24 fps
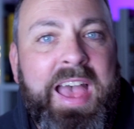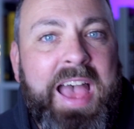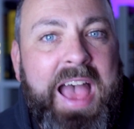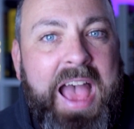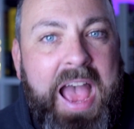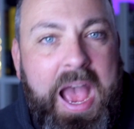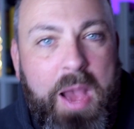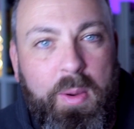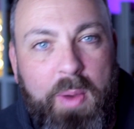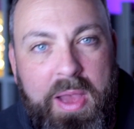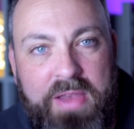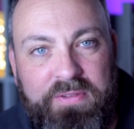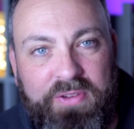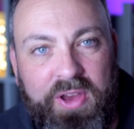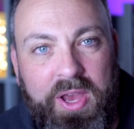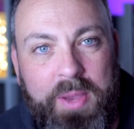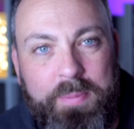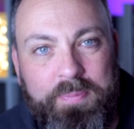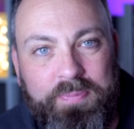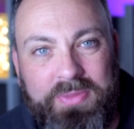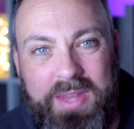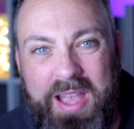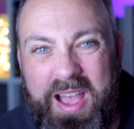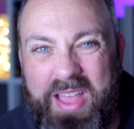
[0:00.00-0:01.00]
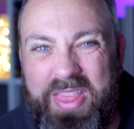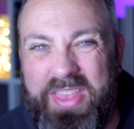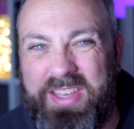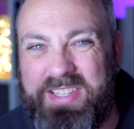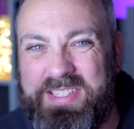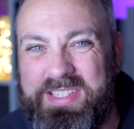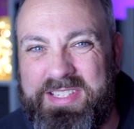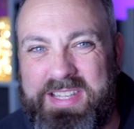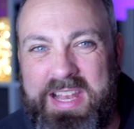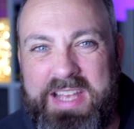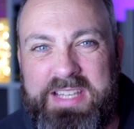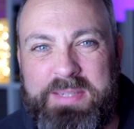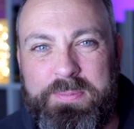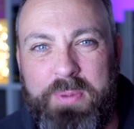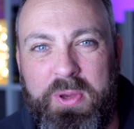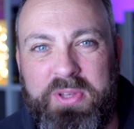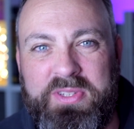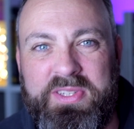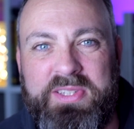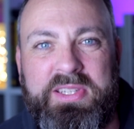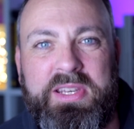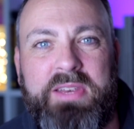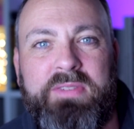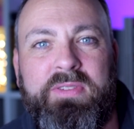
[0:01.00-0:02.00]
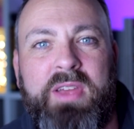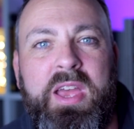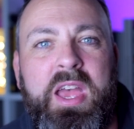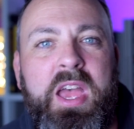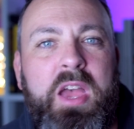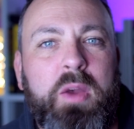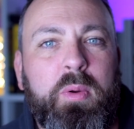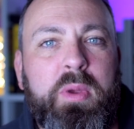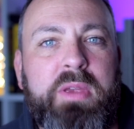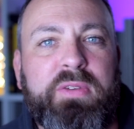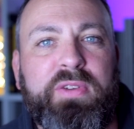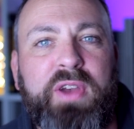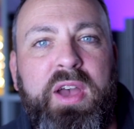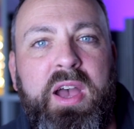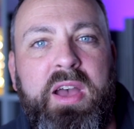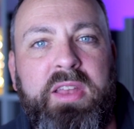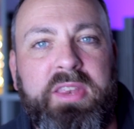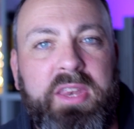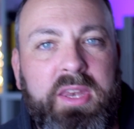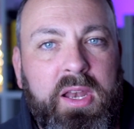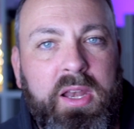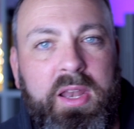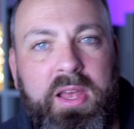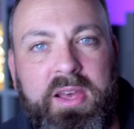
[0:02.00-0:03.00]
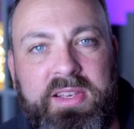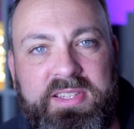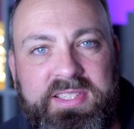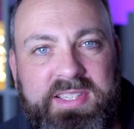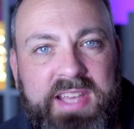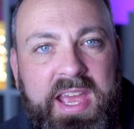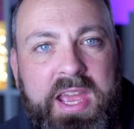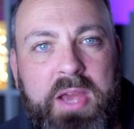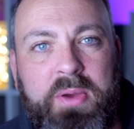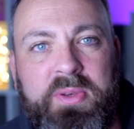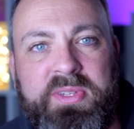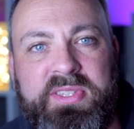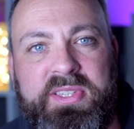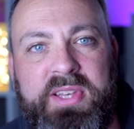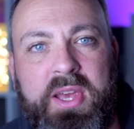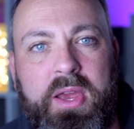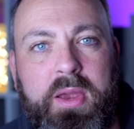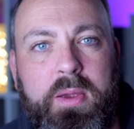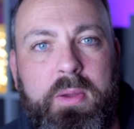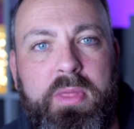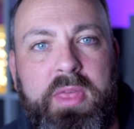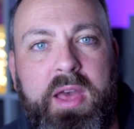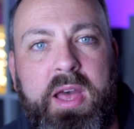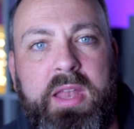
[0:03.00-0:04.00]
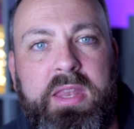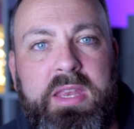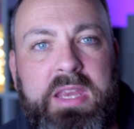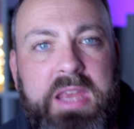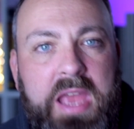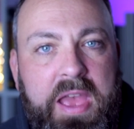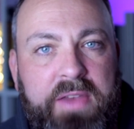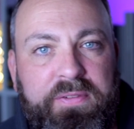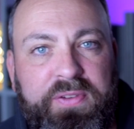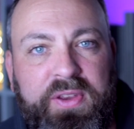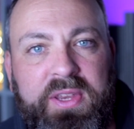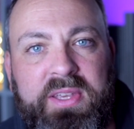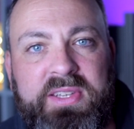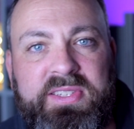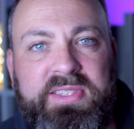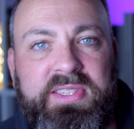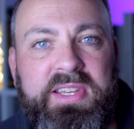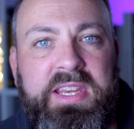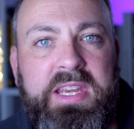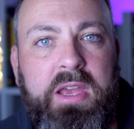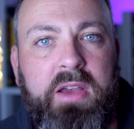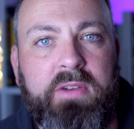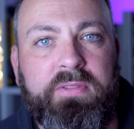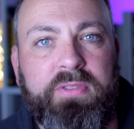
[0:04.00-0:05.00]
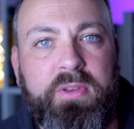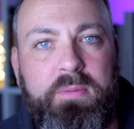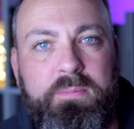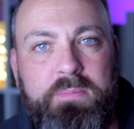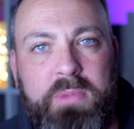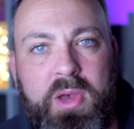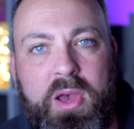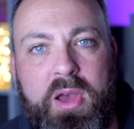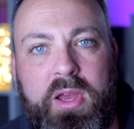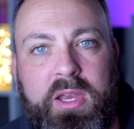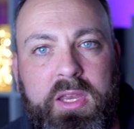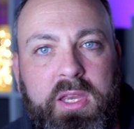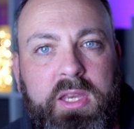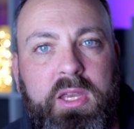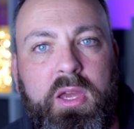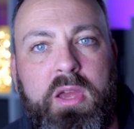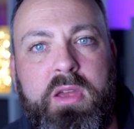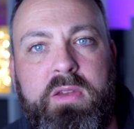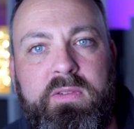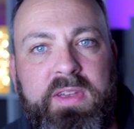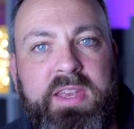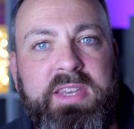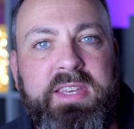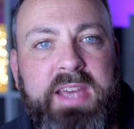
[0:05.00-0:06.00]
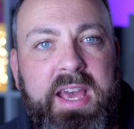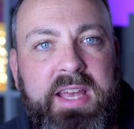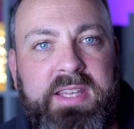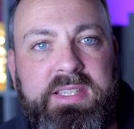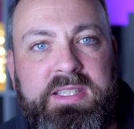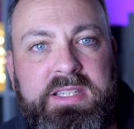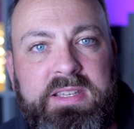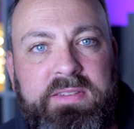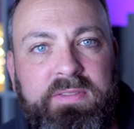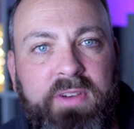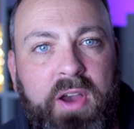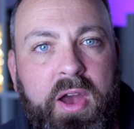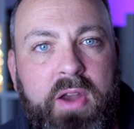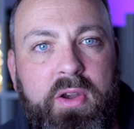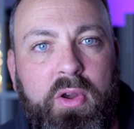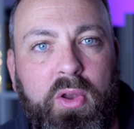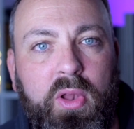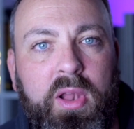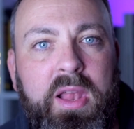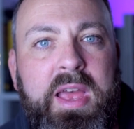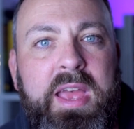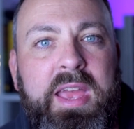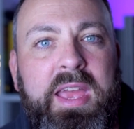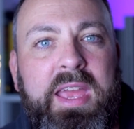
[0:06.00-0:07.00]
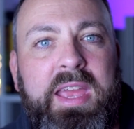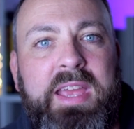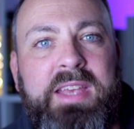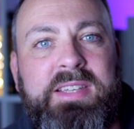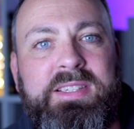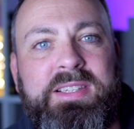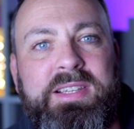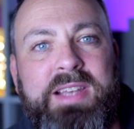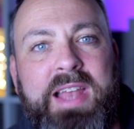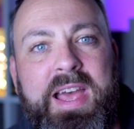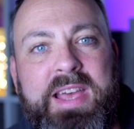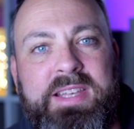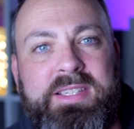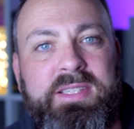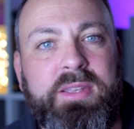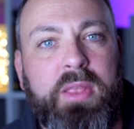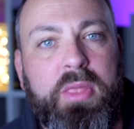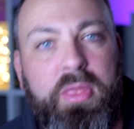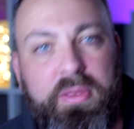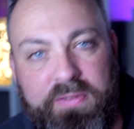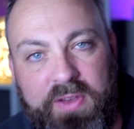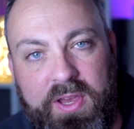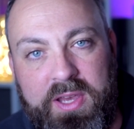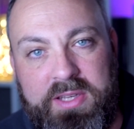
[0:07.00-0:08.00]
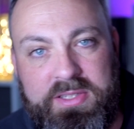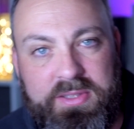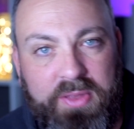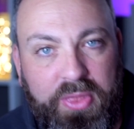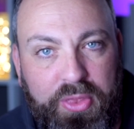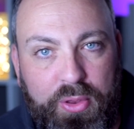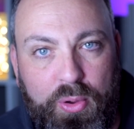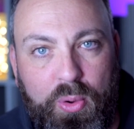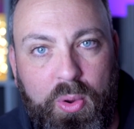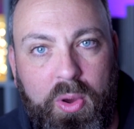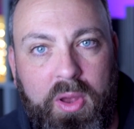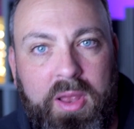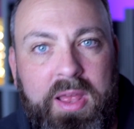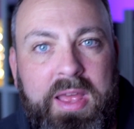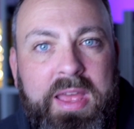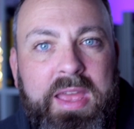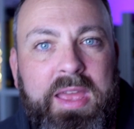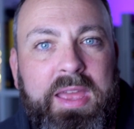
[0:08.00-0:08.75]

However, and this is less positive, we've heard in the last day or so that the efficacy of the Merck COVID antiviral is less than first thought.